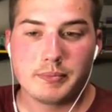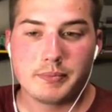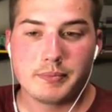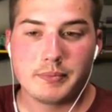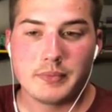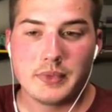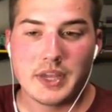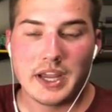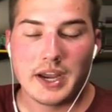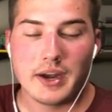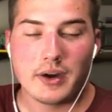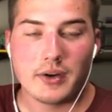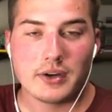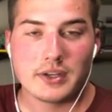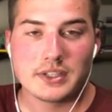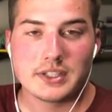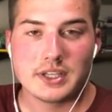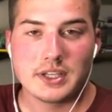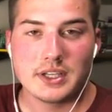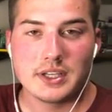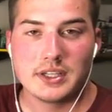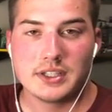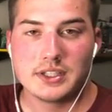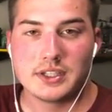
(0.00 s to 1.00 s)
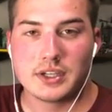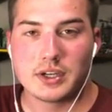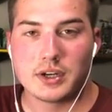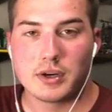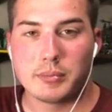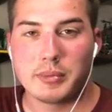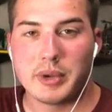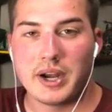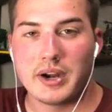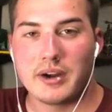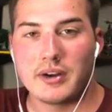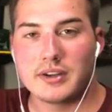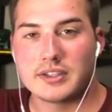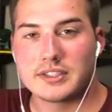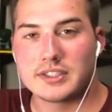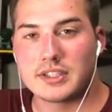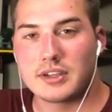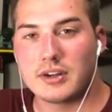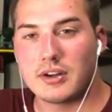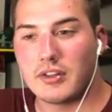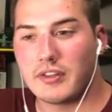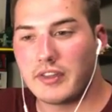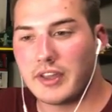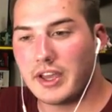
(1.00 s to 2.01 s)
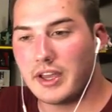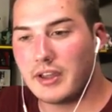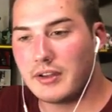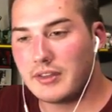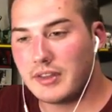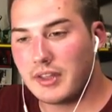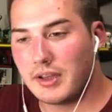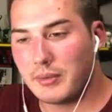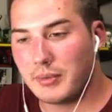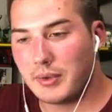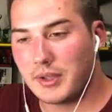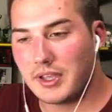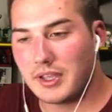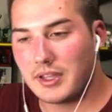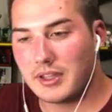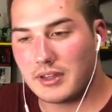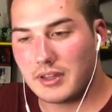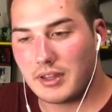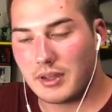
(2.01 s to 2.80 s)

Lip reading: heritage and her parents and all that we